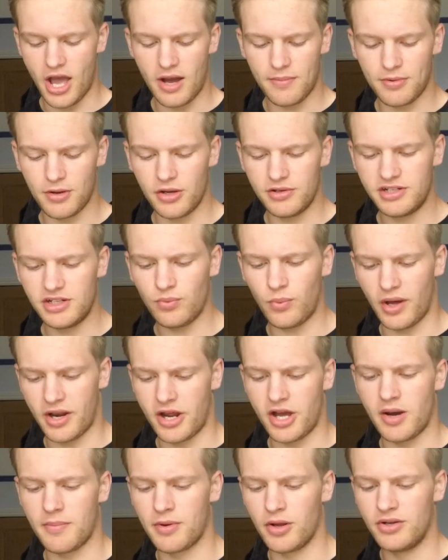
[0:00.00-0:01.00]
uploaded when
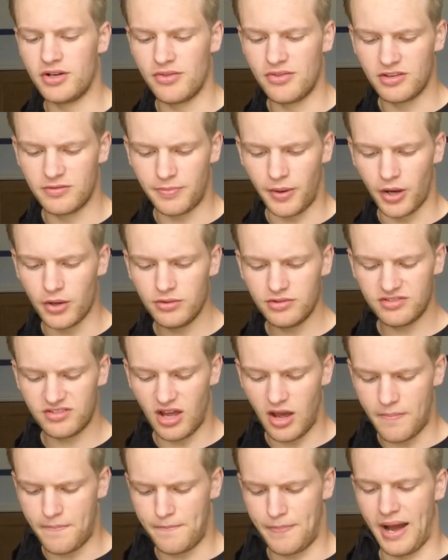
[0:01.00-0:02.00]
I uploaded this post
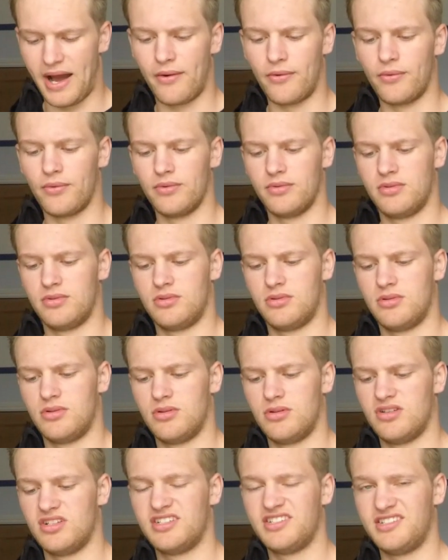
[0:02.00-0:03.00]
about
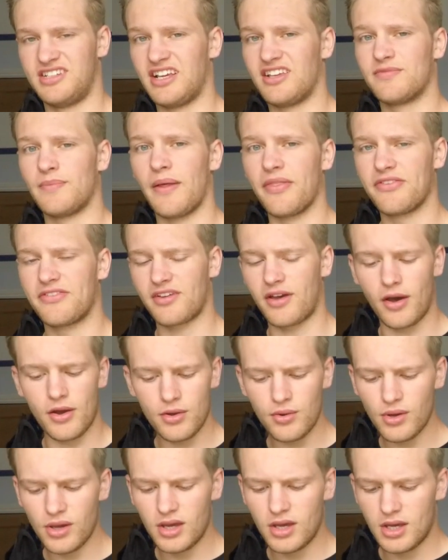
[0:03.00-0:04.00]
six months ago.
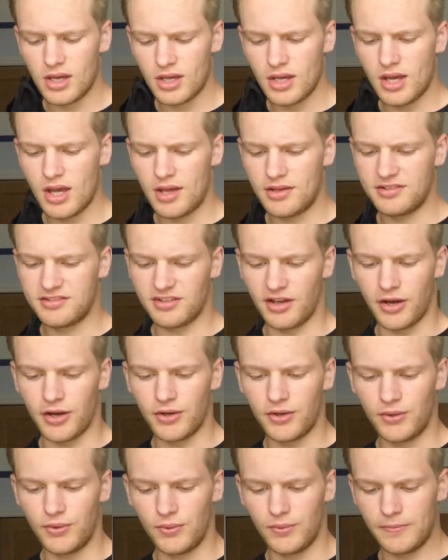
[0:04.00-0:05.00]

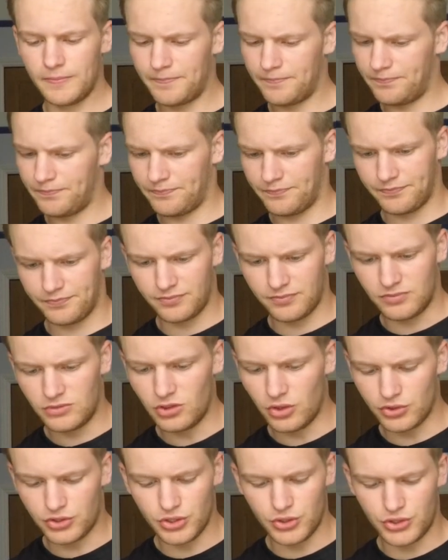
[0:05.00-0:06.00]
So,
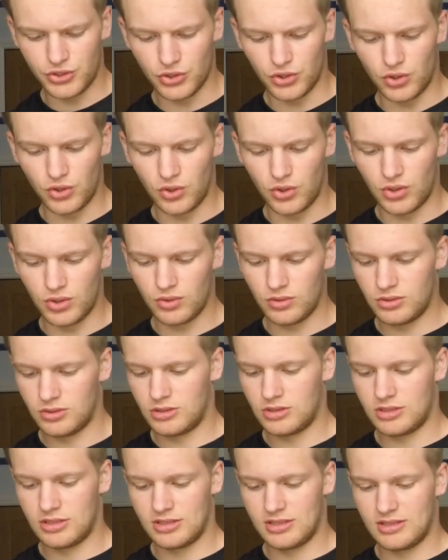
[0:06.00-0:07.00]
not too sure
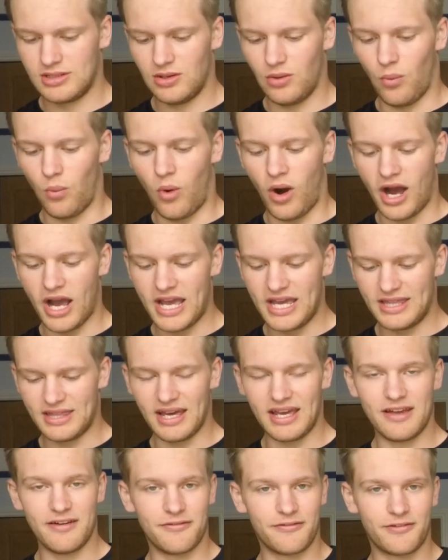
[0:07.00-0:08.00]
why
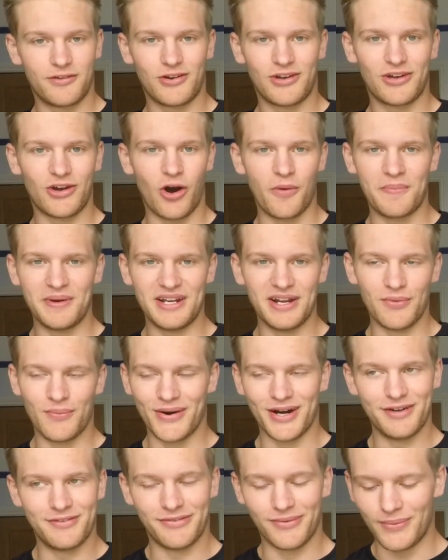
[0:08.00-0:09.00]
they've copied it
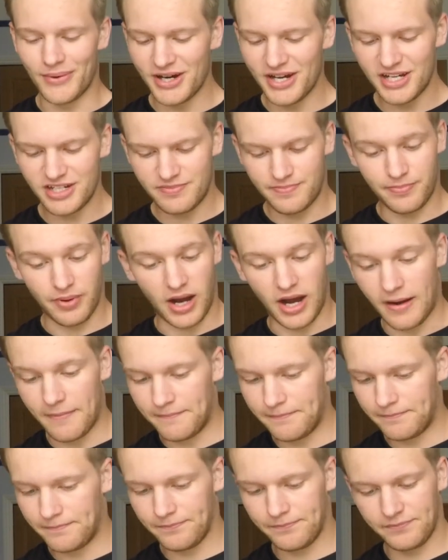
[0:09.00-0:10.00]
word for word, but
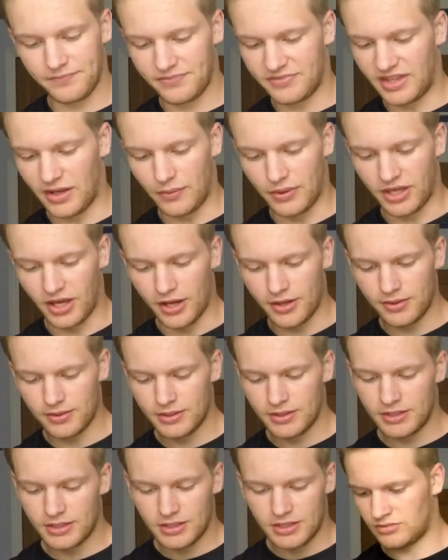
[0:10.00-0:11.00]
there we go.
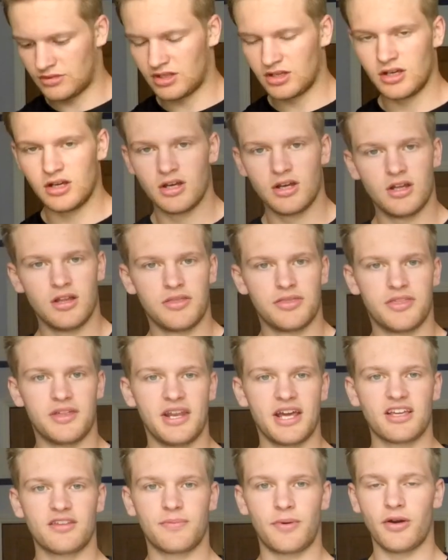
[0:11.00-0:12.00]
The
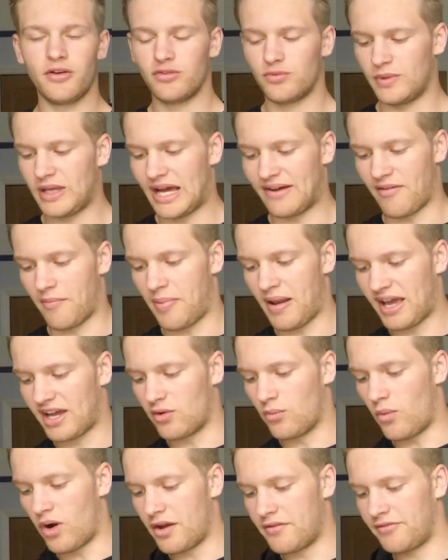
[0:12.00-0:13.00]
next post, we have a black
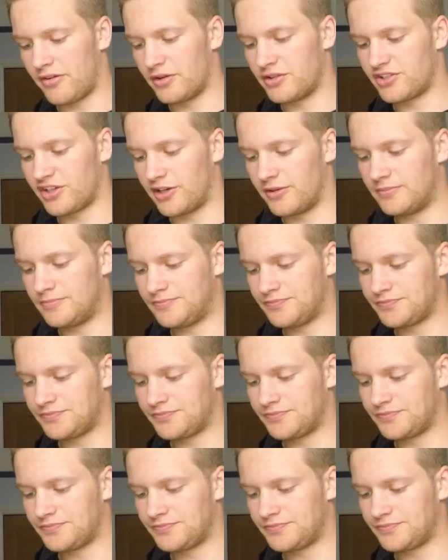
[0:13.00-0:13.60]
and white photo.